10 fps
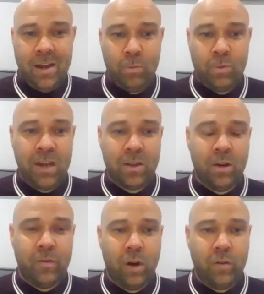
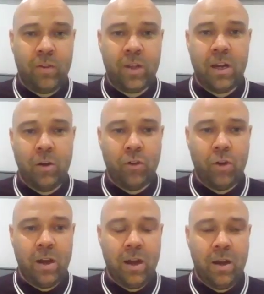objective of trying to
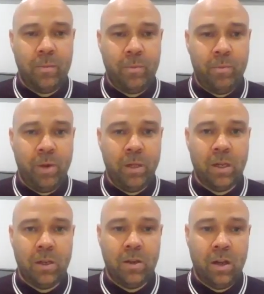run that
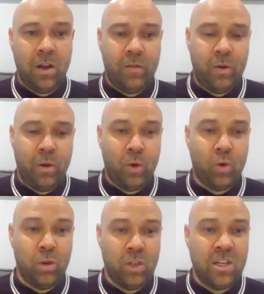building and having our
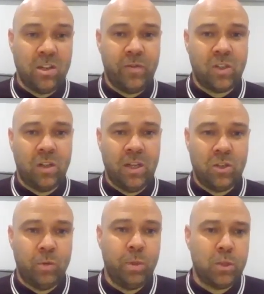own changing
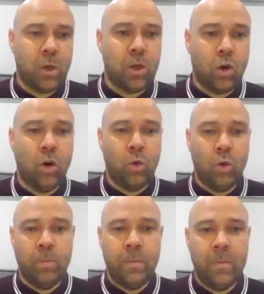facilities, someplace we could call
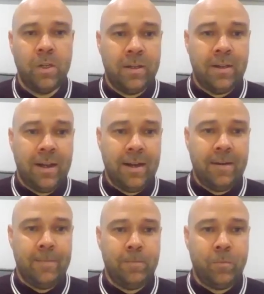
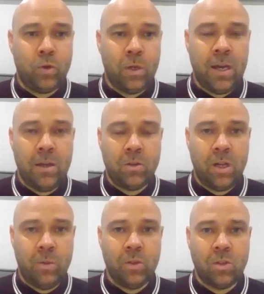home. So
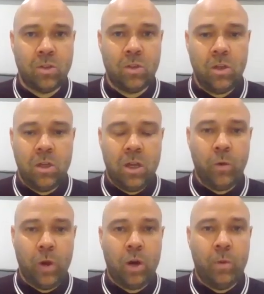that was
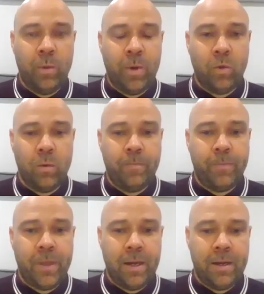how it come about.
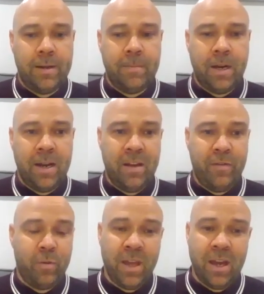And then
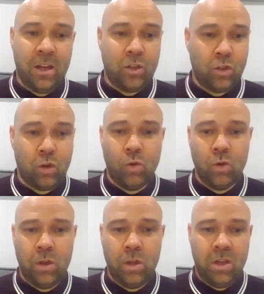from there, it's just
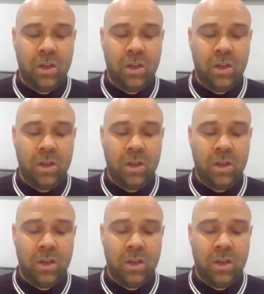grown.